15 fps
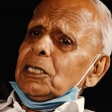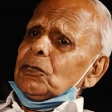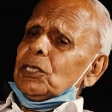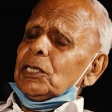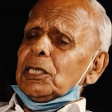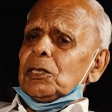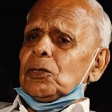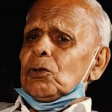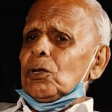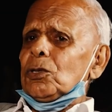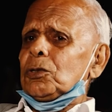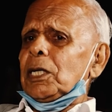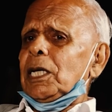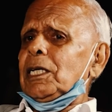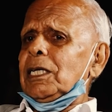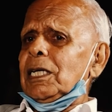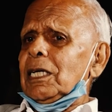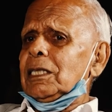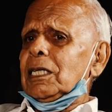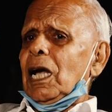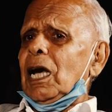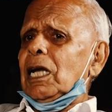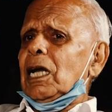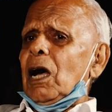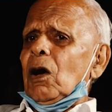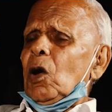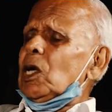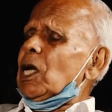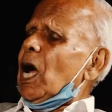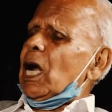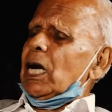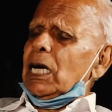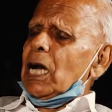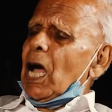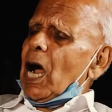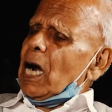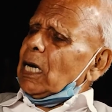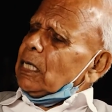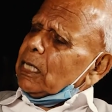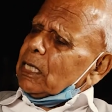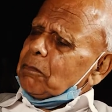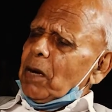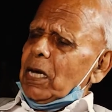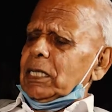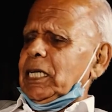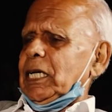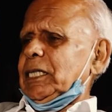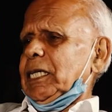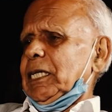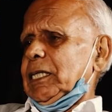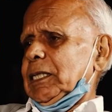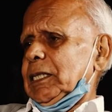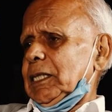You see, those areas are all undemarcated.